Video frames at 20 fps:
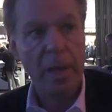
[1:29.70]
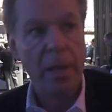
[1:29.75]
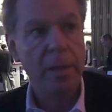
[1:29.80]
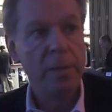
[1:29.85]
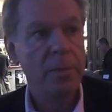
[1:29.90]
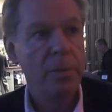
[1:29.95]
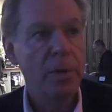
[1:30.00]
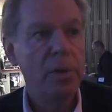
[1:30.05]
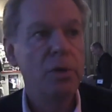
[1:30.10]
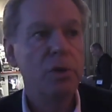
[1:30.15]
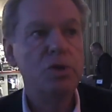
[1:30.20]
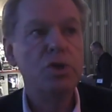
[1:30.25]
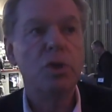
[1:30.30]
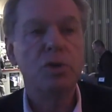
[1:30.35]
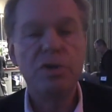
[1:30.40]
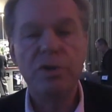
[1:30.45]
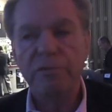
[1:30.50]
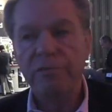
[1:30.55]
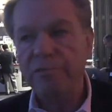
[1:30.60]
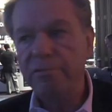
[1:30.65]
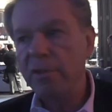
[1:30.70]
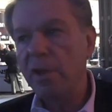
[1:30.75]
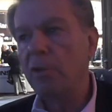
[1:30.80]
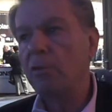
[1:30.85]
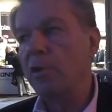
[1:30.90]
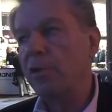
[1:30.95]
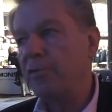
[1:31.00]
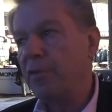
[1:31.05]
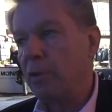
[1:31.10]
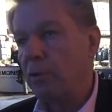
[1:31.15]
Okay? So it's a
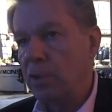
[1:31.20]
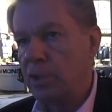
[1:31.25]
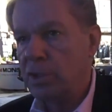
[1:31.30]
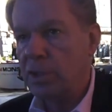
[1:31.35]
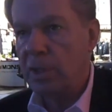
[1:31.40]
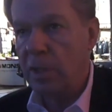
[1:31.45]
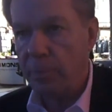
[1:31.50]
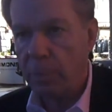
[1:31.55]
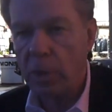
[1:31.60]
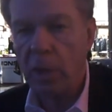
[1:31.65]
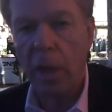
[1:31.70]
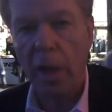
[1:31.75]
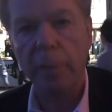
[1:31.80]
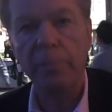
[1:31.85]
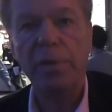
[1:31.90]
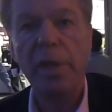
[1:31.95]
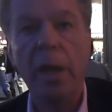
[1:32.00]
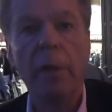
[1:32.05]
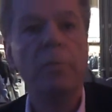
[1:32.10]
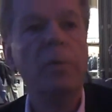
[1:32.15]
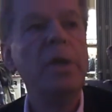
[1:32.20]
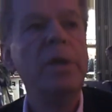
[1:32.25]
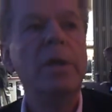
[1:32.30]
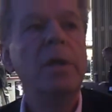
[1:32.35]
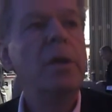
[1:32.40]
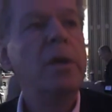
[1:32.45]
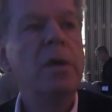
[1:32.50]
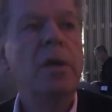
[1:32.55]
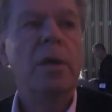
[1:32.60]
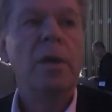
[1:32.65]
very, very steep climb. Now,
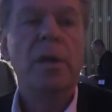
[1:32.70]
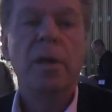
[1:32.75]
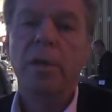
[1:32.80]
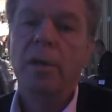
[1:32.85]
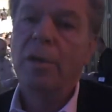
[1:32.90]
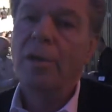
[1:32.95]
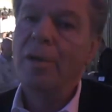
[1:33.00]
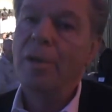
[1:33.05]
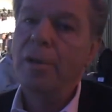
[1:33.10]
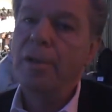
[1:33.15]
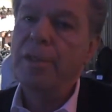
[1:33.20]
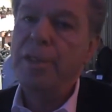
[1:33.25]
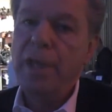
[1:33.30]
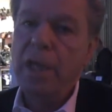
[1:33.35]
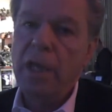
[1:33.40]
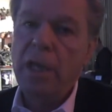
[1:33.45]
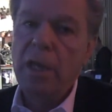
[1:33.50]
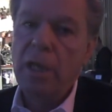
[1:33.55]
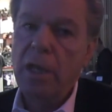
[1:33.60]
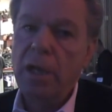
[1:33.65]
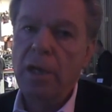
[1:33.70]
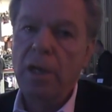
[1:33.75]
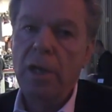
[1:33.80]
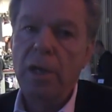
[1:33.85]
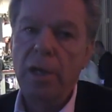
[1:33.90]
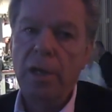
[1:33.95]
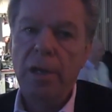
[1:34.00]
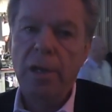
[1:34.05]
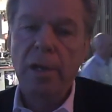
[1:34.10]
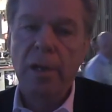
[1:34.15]
the
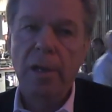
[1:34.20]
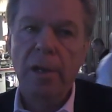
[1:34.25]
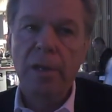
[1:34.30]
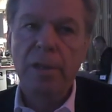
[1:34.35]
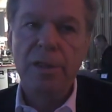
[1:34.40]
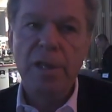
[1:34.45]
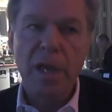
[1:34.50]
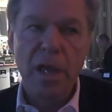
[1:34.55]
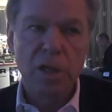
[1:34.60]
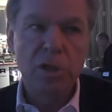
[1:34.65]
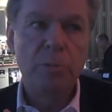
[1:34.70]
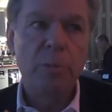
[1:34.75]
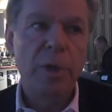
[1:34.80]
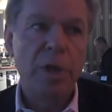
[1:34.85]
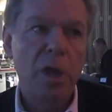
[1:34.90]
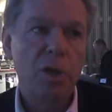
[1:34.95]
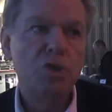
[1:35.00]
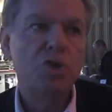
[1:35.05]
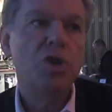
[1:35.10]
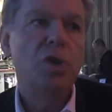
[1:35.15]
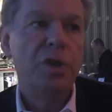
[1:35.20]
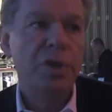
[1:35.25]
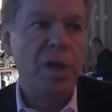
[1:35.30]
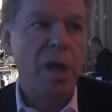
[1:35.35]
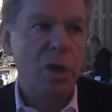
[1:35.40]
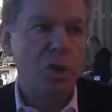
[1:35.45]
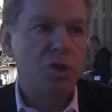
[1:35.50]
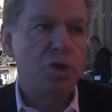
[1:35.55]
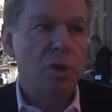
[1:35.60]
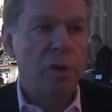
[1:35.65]
exponential
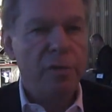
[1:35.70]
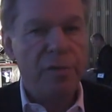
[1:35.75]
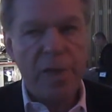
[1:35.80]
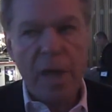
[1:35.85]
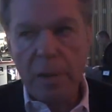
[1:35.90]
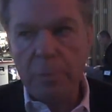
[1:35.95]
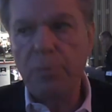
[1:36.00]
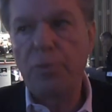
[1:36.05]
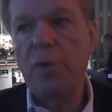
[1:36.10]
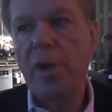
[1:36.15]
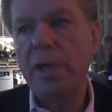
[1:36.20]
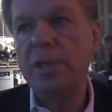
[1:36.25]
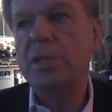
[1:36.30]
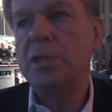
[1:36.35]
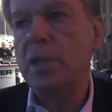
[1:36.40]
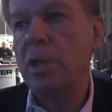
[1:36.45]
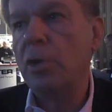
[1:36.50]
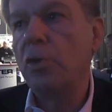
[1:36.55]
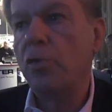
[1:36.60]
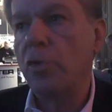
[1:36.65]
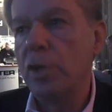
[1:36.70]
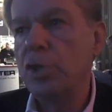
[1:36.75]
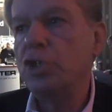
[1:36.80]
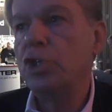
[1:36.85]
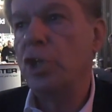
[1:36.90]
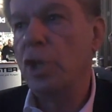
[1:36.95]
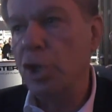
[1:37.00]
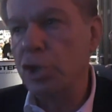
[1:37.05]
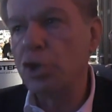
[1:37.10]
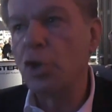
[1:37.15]
nature of that price
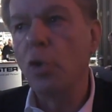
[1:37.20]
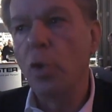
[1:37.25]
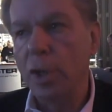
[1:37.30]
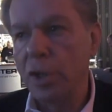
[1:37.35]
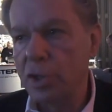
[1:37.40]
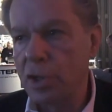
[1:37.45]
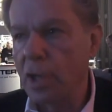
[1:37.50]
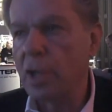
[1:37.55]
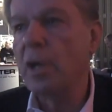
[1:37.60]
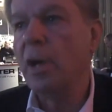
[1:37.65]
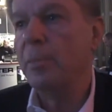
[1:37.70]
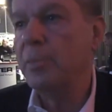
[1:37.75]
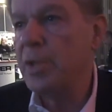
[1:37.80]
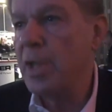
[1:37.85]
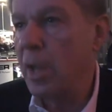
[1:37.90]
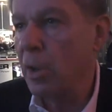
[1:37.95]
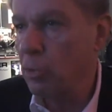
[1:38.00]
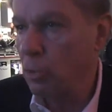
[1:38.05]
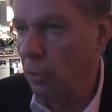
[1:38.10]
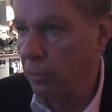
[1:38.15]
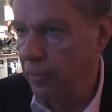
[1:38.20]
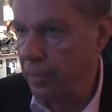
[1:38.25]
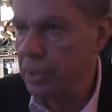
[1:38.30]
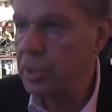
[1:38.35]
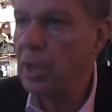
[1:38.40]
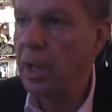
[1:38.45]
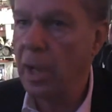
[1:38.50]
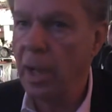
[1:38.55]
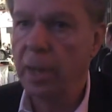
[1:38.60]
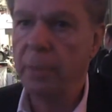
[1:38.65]
increase is going to come down
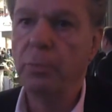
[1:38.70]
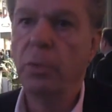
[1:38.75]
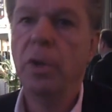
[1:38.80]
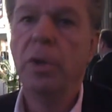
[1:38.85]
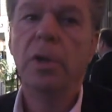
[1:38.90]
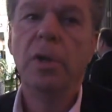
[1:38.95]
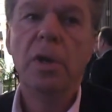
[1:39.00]
over time.